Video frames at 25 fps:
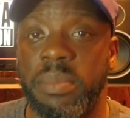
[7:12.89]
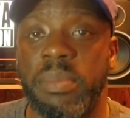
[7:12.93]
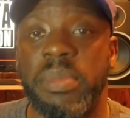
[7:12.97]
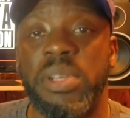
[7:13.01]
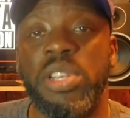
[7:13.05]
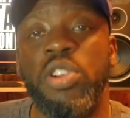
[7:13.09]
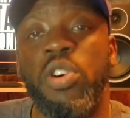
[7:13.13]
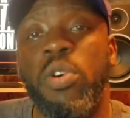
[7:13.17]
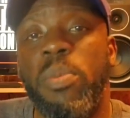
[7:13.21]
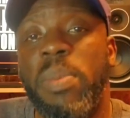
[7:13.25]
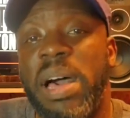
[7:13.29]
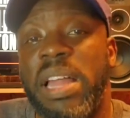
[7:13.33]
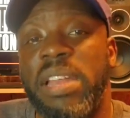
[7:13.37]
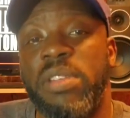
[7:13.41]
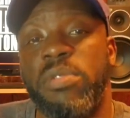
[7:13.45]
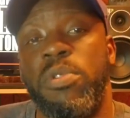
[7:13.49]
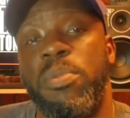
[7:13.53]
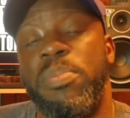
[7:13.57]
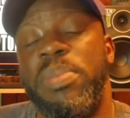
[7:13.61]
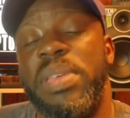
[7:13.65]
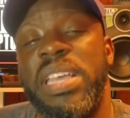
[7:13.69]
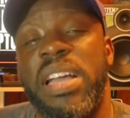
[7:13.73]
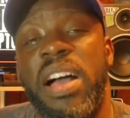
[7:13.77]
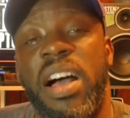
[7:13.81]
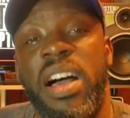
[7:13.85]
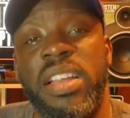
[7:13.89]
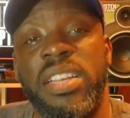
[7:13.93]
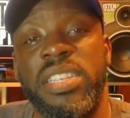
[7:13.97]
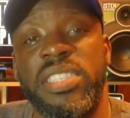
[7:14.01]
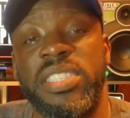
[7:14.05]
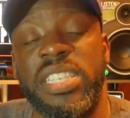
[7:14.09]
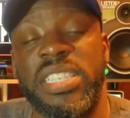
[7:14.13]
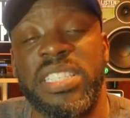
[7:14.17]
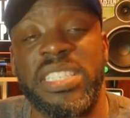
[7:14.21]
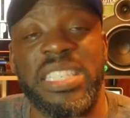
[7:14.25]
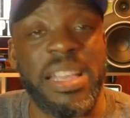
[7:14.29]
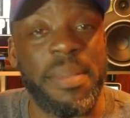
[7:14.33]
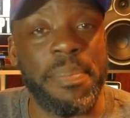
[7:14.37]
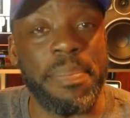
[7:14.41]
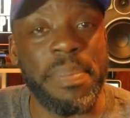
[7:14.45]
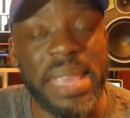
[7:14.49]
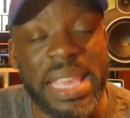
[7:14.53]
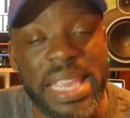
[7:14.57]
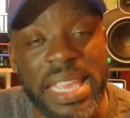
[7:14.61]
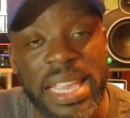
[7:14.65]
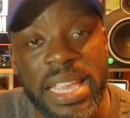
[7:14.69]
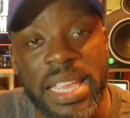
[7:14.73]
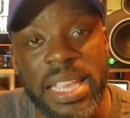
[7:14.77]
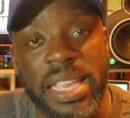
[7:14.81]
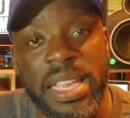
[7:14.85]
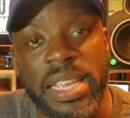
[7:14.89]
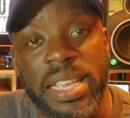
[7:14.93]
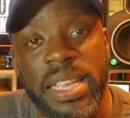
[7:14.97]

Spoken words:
But nobody will be honest except me.